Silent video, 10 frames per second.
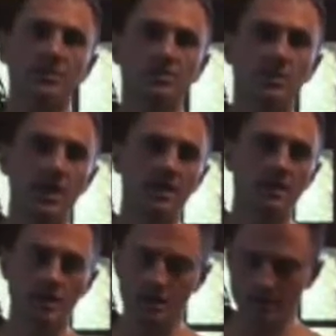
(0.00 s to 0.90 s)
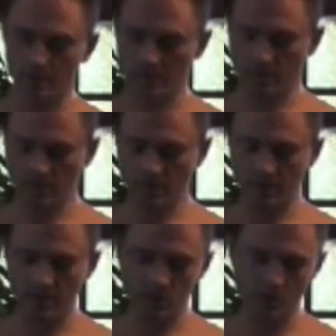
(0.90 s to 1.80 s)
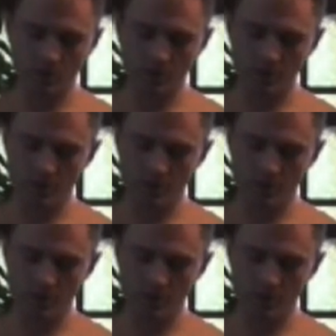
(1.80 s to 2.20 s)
is great. The thing that you want to